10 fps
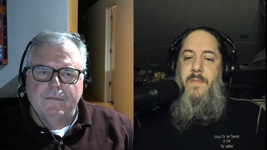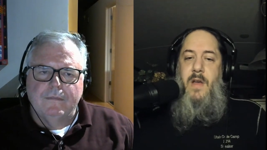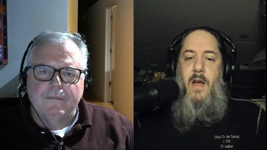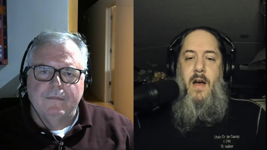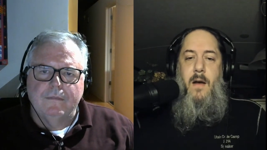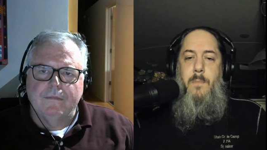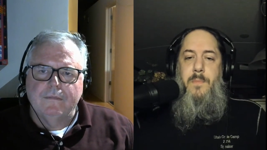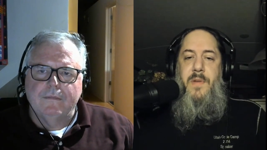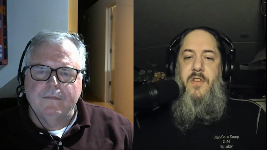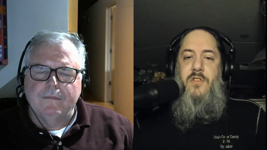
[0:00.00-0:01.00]
Speaker 1: Um,
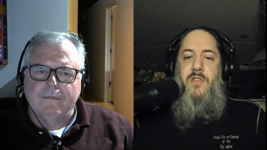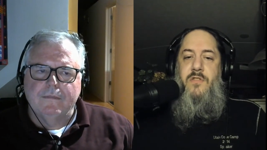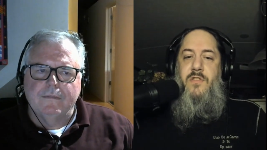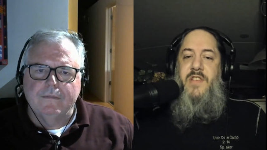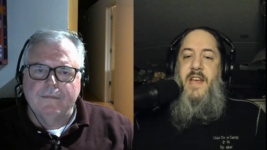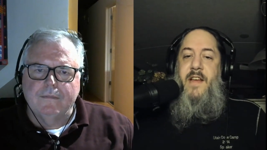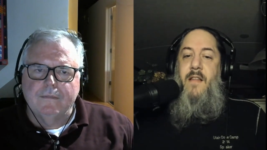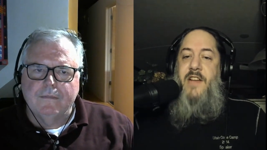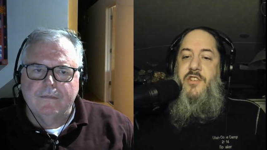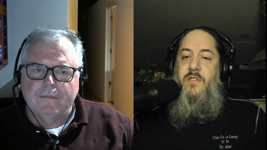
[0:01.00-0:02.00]
but there's also
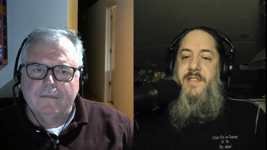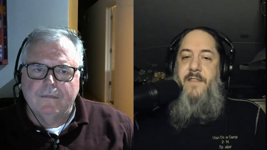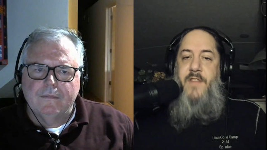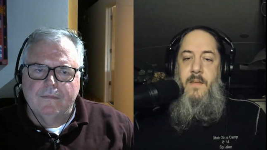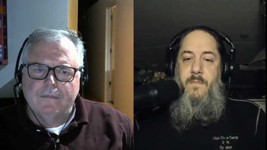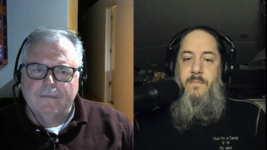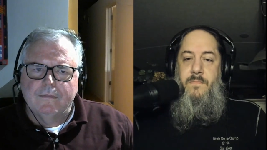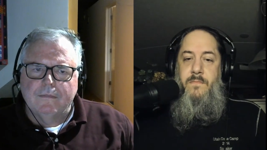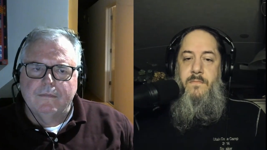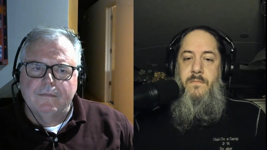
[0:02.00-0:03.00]
psychological safety
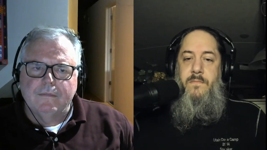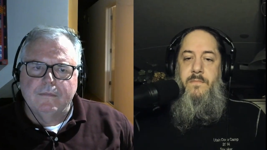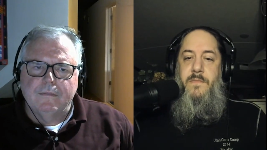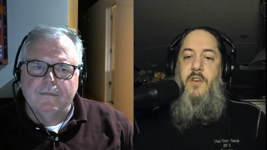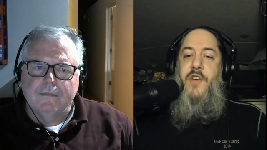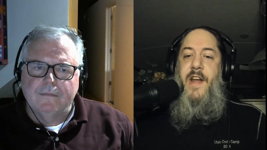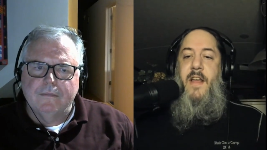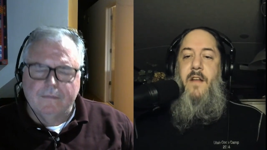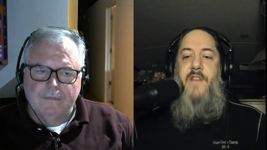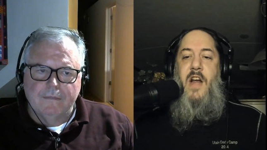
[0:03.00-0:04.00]
you know
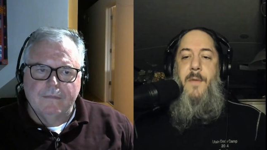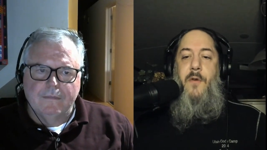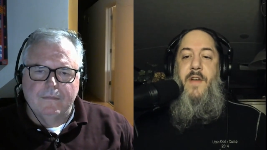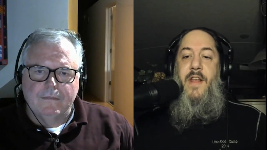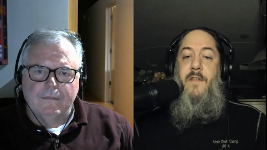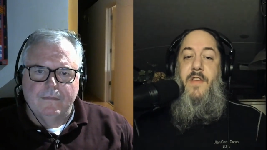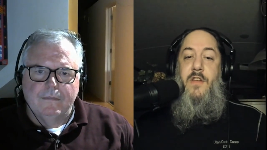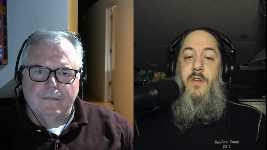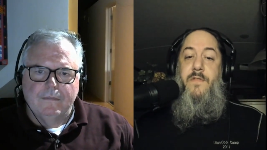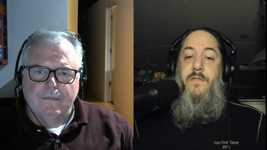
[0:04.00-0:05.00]
creating an environment where
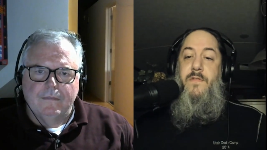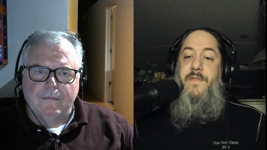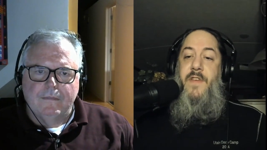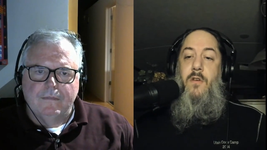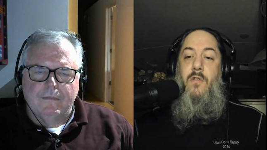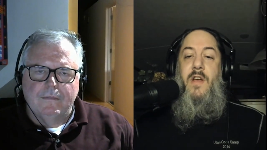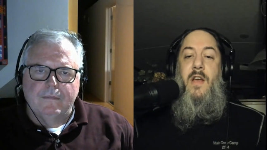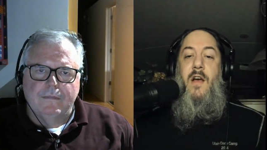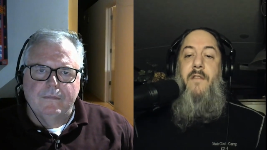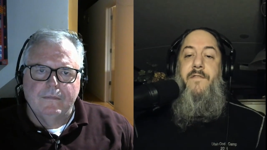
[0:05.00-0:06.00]
individuals feel
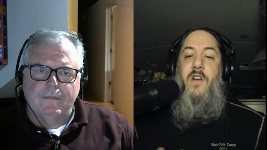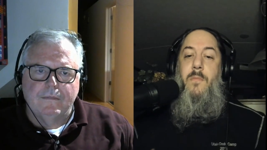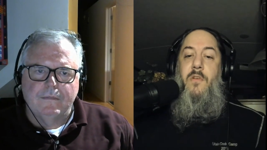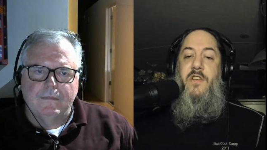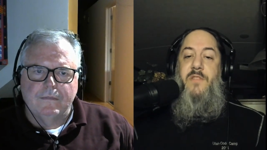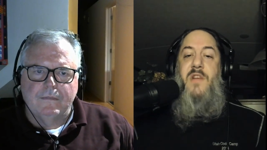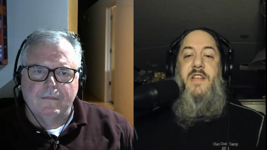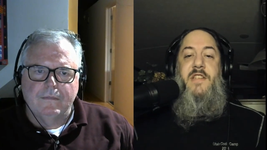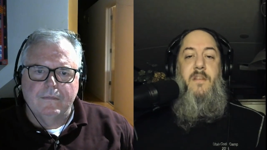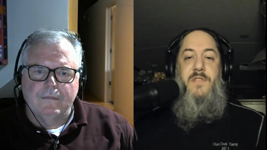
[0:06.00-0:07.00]
comfortable
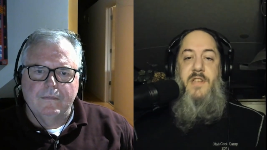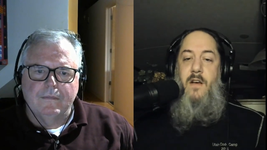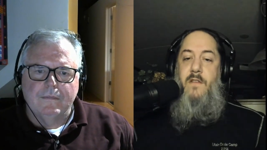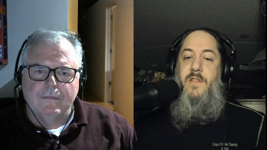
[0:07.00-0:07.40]
expressing themselves